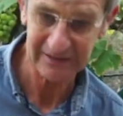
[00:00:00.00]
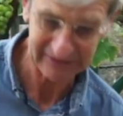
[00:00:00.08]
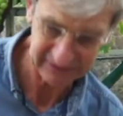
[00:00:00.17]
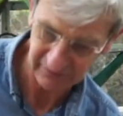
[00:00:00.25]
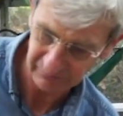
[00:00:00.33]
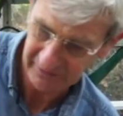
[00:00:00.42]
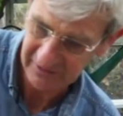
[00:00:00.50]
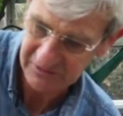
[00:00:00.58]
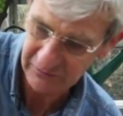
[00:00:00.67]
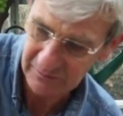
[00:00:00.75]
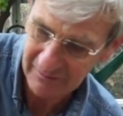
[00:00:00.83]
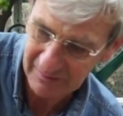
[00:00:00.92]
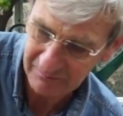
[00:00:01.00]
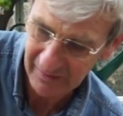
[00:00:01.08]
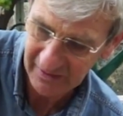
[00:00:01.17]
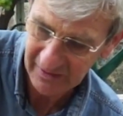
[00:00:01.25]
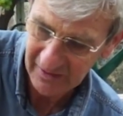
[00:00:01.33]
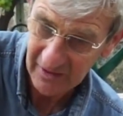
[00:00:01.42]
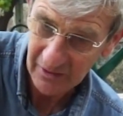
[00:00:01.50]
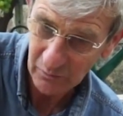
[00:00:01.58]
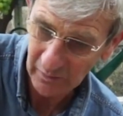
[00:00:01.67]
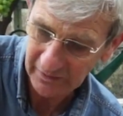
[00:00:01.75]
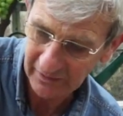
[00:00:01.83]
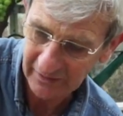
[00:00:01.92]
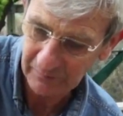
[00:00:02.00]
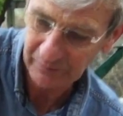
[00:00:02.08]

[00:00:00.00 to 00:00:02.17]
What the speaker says: a little, because remember, we're going to